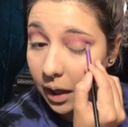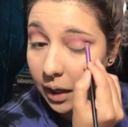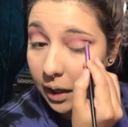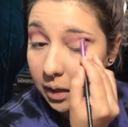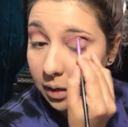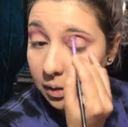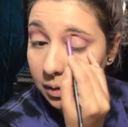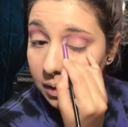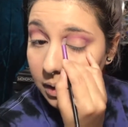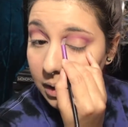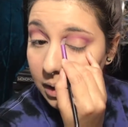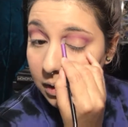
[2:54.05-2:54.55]
I
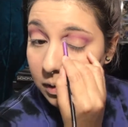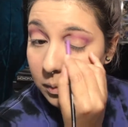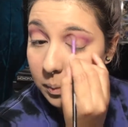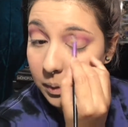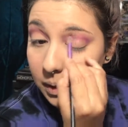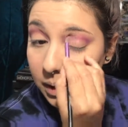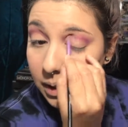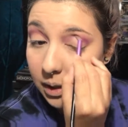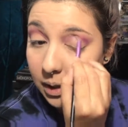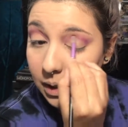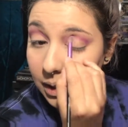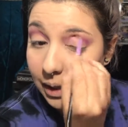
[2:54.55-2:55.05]
already
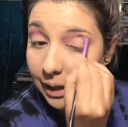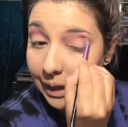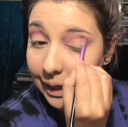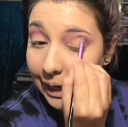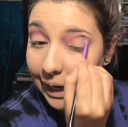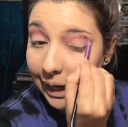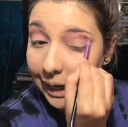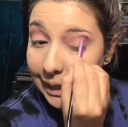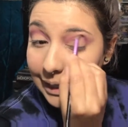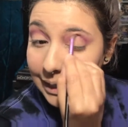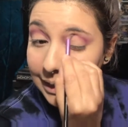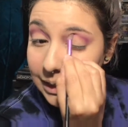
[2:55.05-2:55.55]
explained a
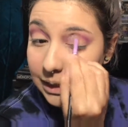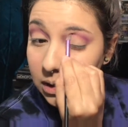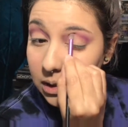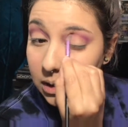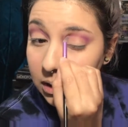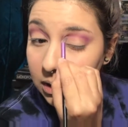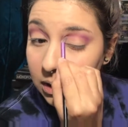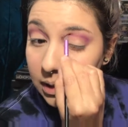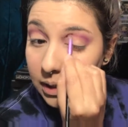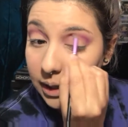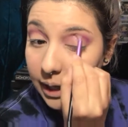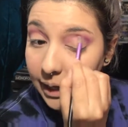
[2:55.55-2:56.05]
lot
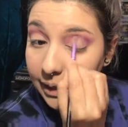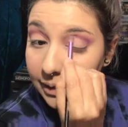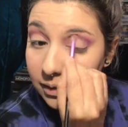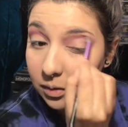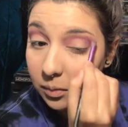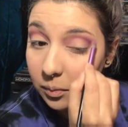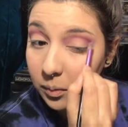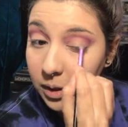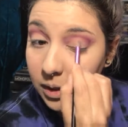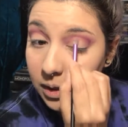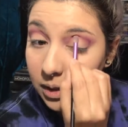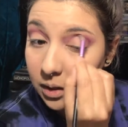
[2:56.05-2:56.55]
in the last
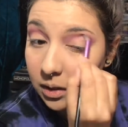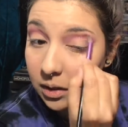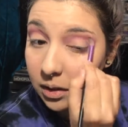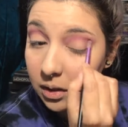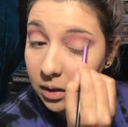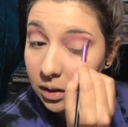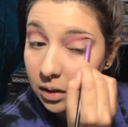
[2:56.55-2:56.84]
one.